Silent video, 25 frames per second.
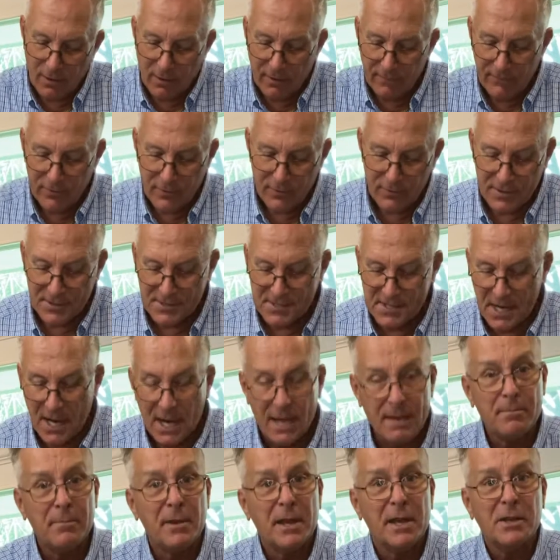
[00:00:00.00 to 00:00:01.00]
off your
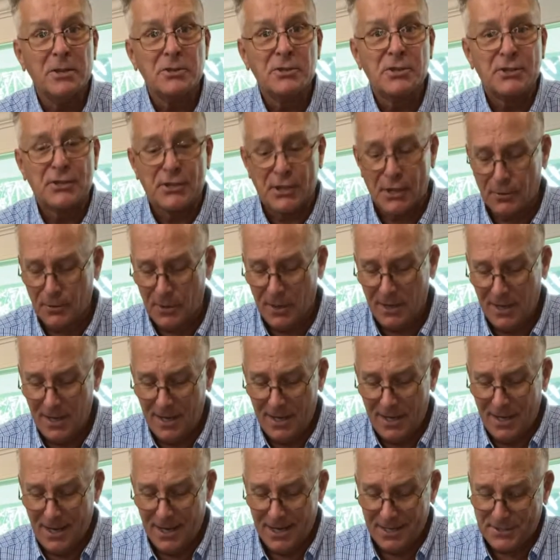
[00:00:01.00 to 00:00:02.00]
design bench, so
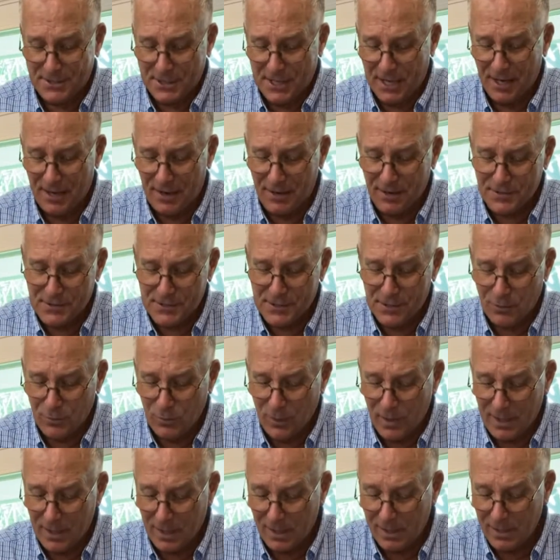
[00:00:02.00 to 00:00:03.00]
it's also a
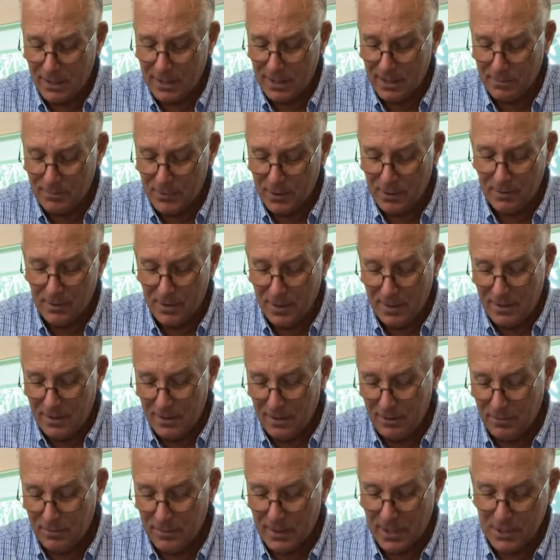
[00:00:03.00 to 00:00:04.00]
way to clean up your
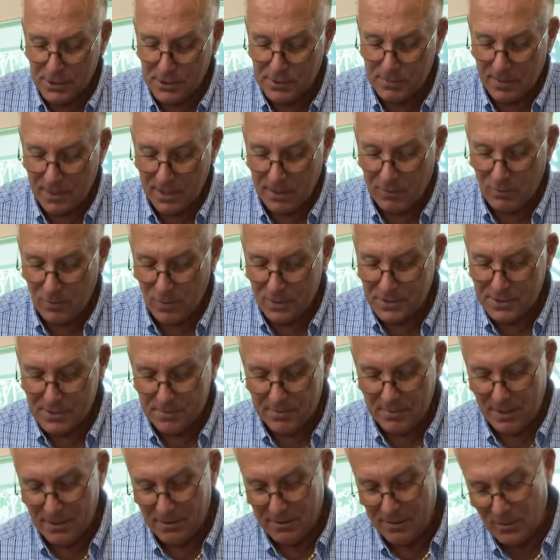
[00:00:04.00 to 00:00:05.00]
bench, but it wants
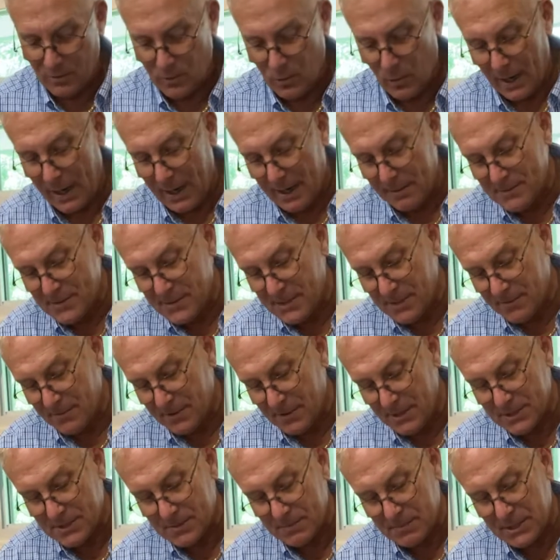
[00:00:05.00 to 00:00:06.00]
to grab some of
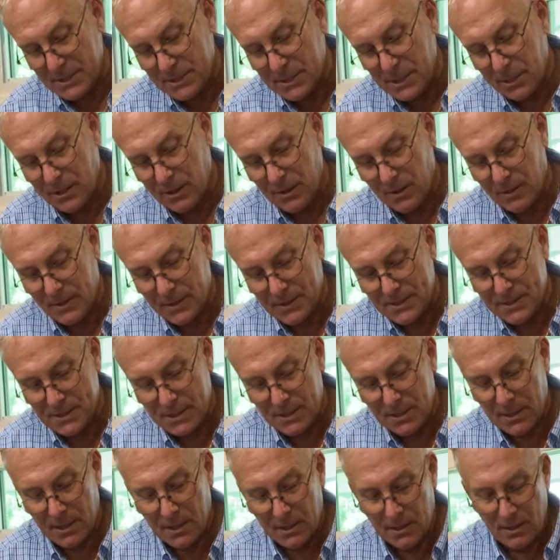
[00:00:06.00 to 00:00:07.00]
this material that's
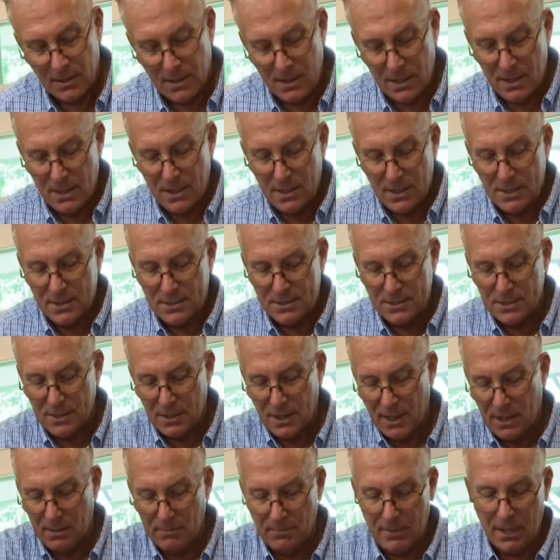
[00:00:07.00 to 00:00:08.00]
in there, so you
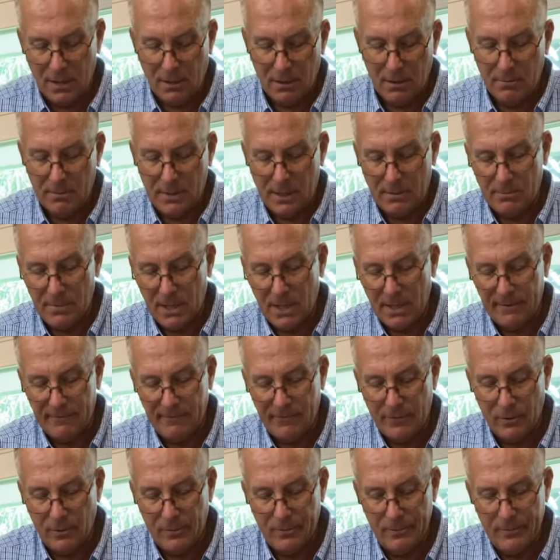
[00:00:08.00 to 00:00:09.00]
got to be a little bit
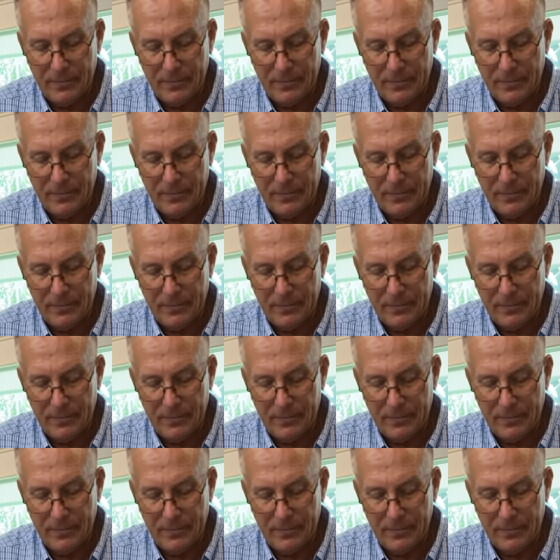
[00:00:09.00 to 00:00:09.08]
mindful.